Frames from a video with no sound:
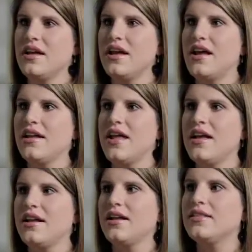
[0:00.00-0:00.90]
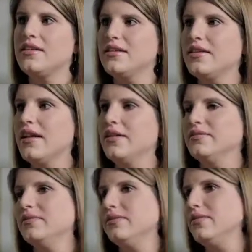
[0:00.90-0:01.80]
And I think that,
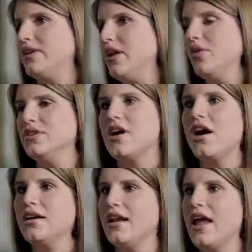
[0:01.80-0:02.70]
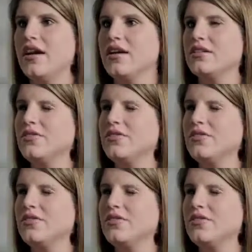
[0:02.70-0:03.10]
in talking to Eric,